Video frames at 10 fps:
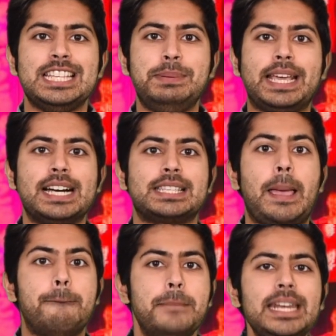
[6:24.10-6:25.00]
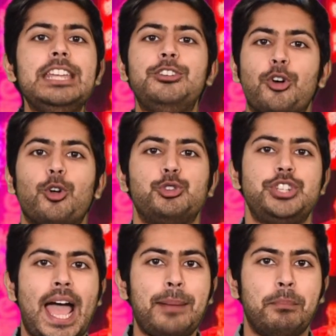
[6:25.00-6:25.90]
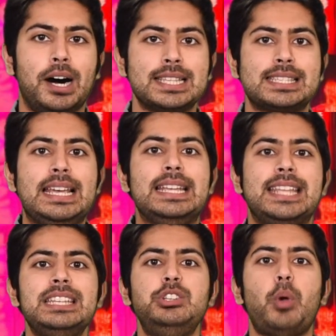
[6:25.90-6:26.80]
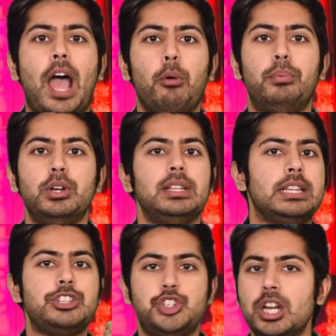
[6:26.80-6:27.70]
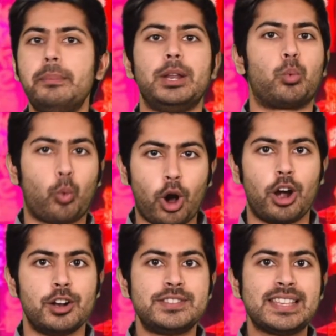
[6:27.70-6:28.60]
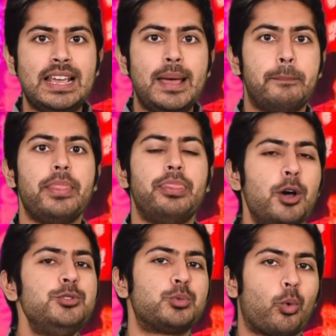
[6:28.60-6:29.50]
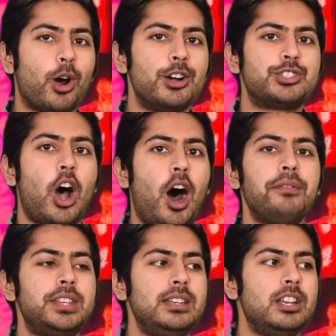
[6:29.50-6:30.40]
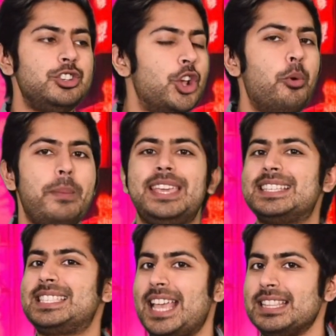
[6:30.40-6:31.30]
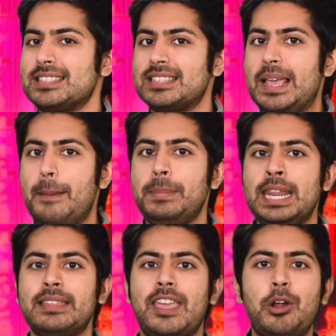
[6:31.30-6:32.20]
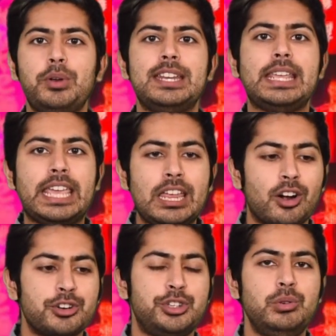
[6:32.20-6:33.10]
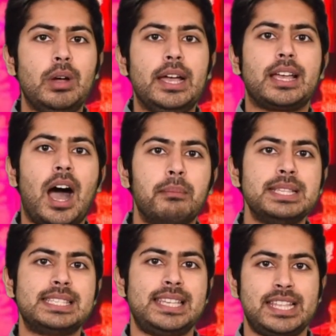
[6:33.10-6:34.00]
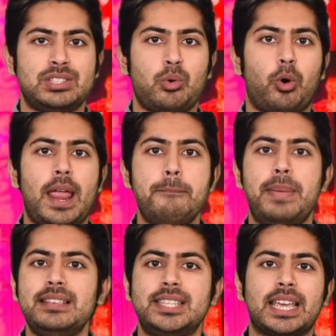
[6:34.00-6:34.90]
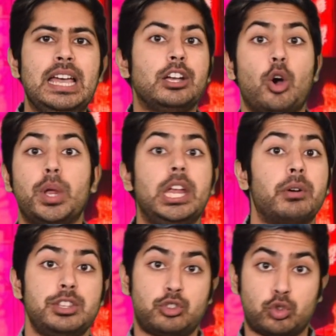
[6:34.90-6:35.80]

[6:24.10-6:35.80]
is because many neural chatbots tend to output legitimate words, but those words often don't make sense, meaning they don't adhere to common sense or a basic coherent